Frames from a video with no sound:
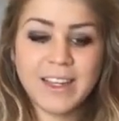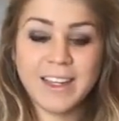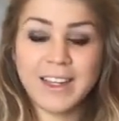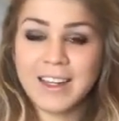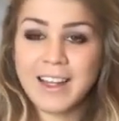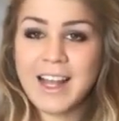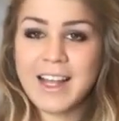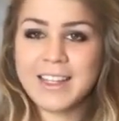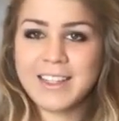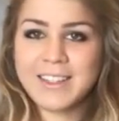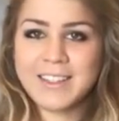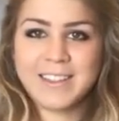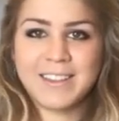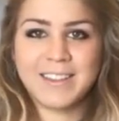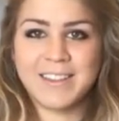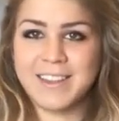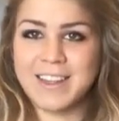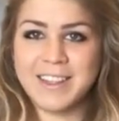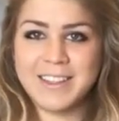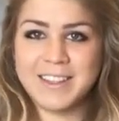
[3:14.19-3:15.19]
that's
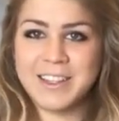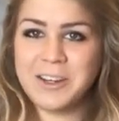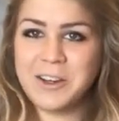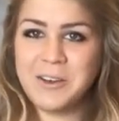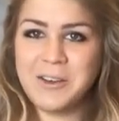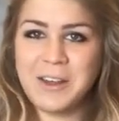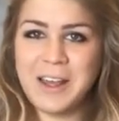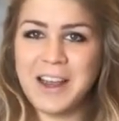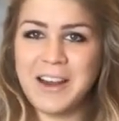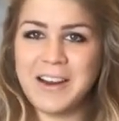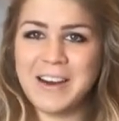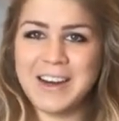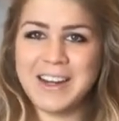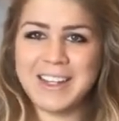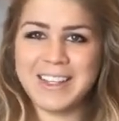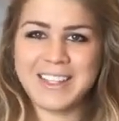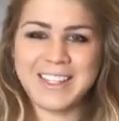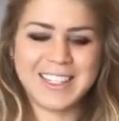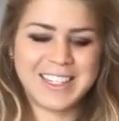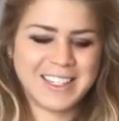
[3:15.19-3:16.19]
it's a new year and
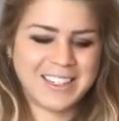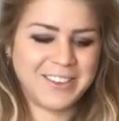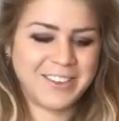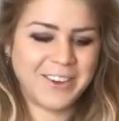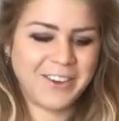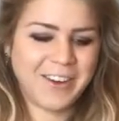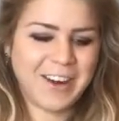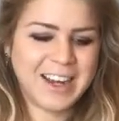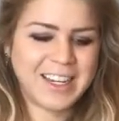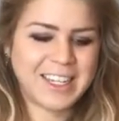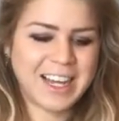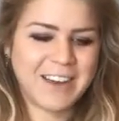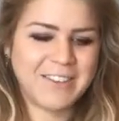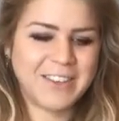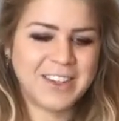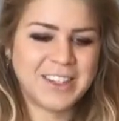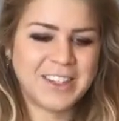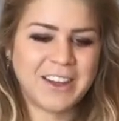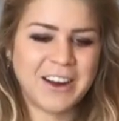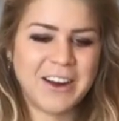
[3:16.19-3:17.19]
it's a great time
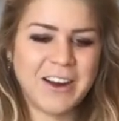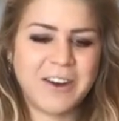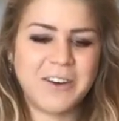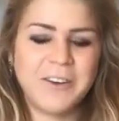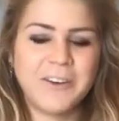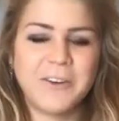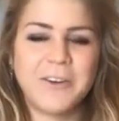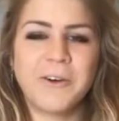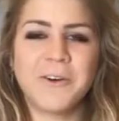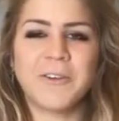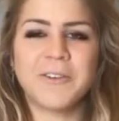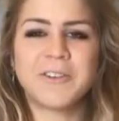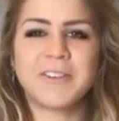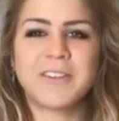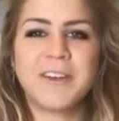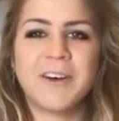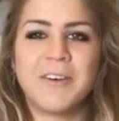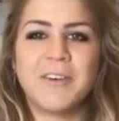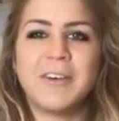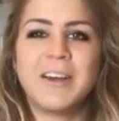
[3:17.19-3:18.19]
to start our new goals.
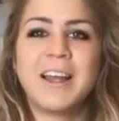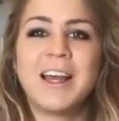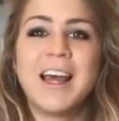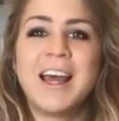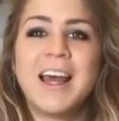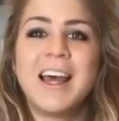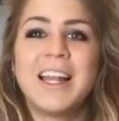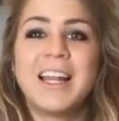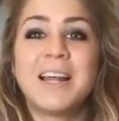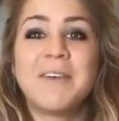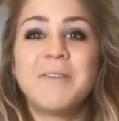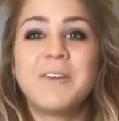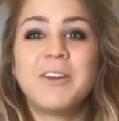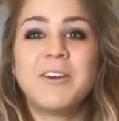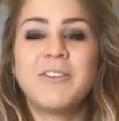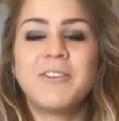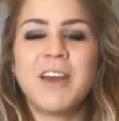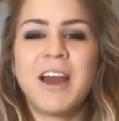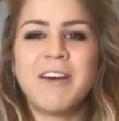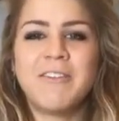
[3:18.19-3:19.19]
So let me
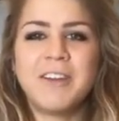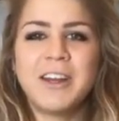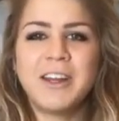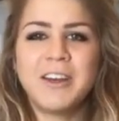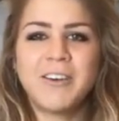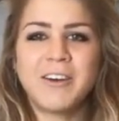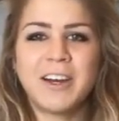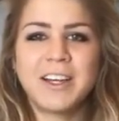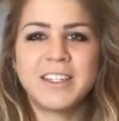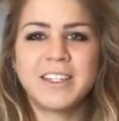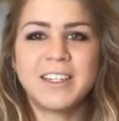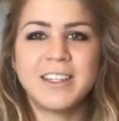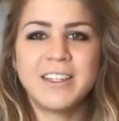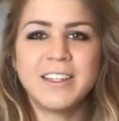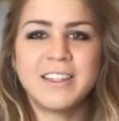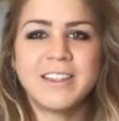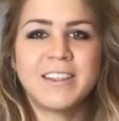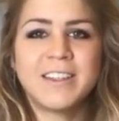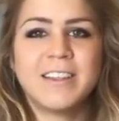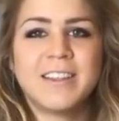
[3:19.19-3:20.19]
know if you have any
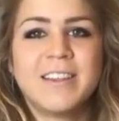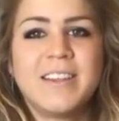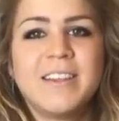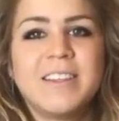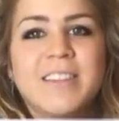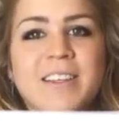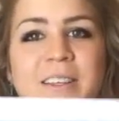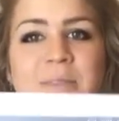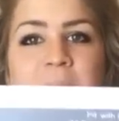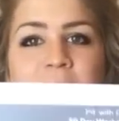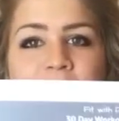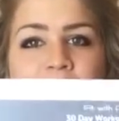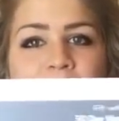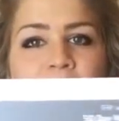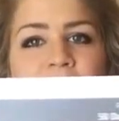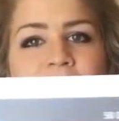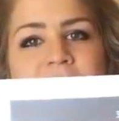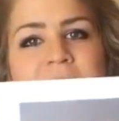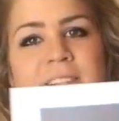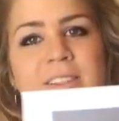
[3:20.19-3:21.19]
questions. This is my
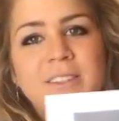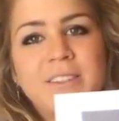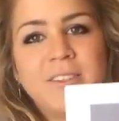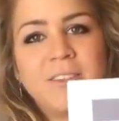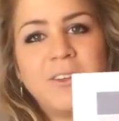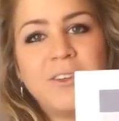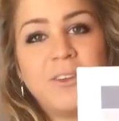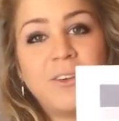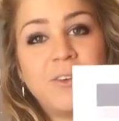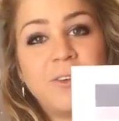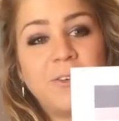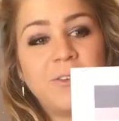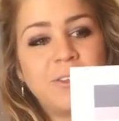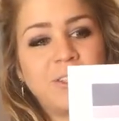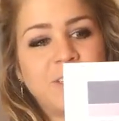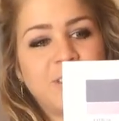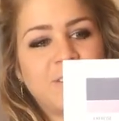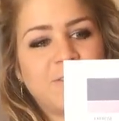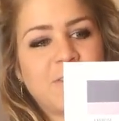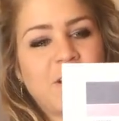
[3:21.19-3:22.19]
present to you.
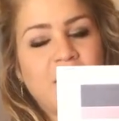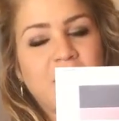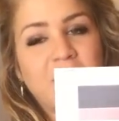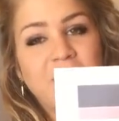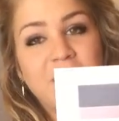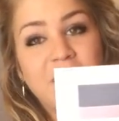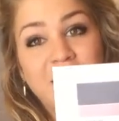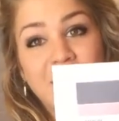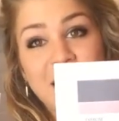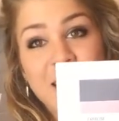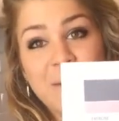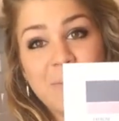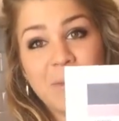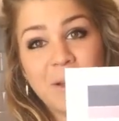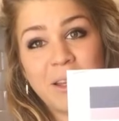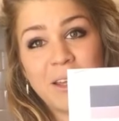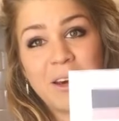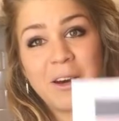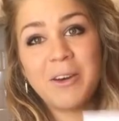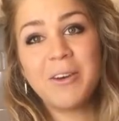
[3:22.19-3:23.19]
Just follow the link
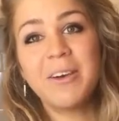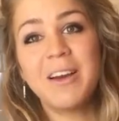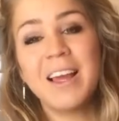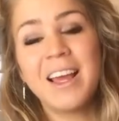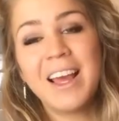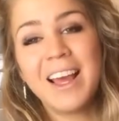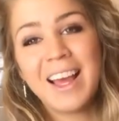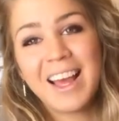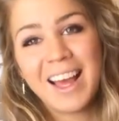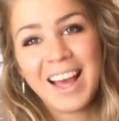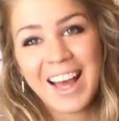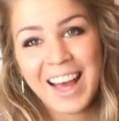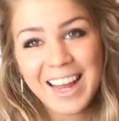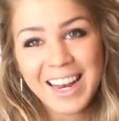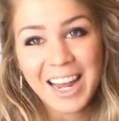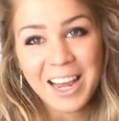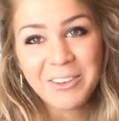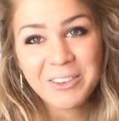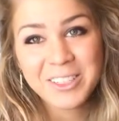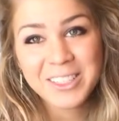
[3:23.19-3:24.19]
below
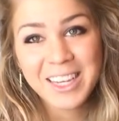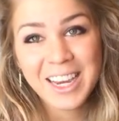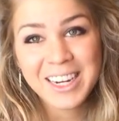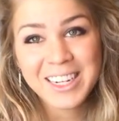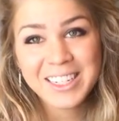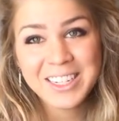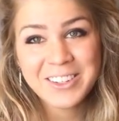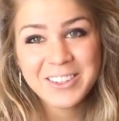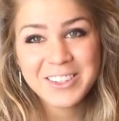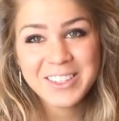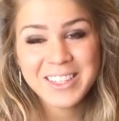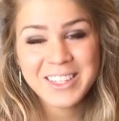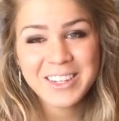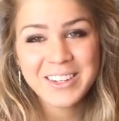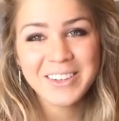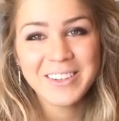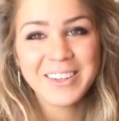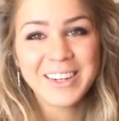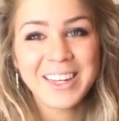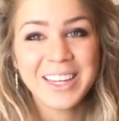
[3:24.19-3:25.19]
and I will talk to you
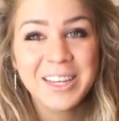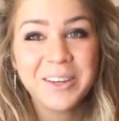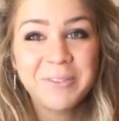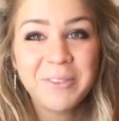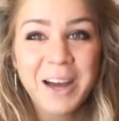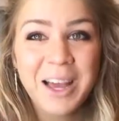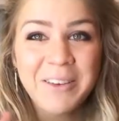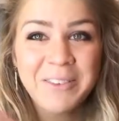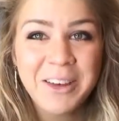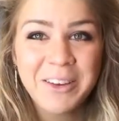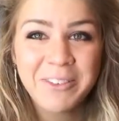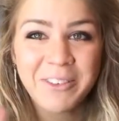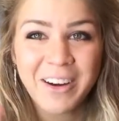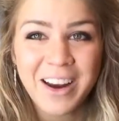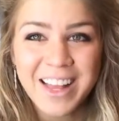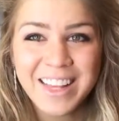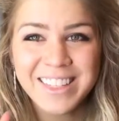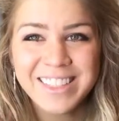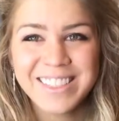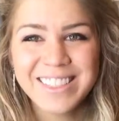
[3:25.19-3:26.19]
soon. Goodbye, my
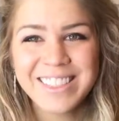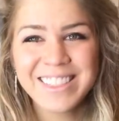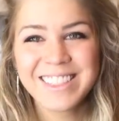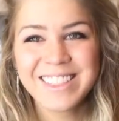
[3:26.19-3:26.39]
friends.